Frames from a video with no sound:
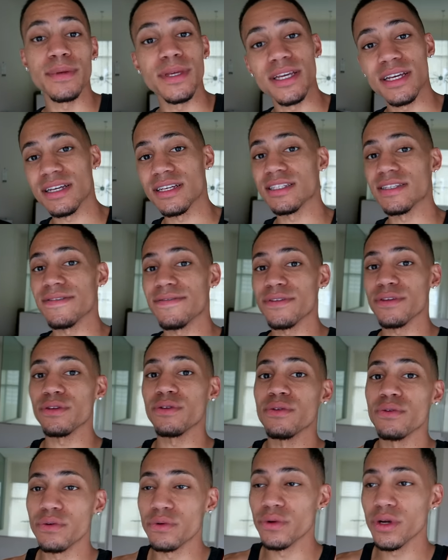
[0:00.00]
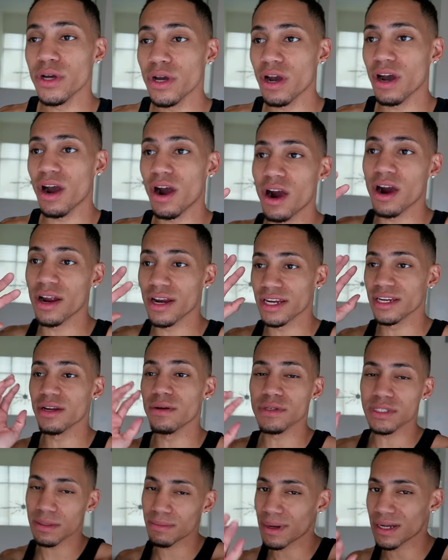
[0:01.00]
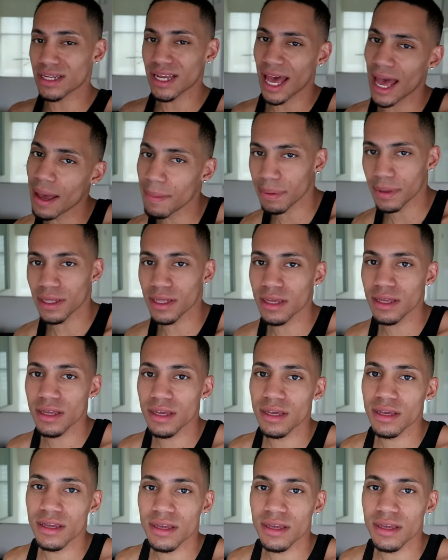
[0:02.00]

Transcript: because if you already know what's about to happen,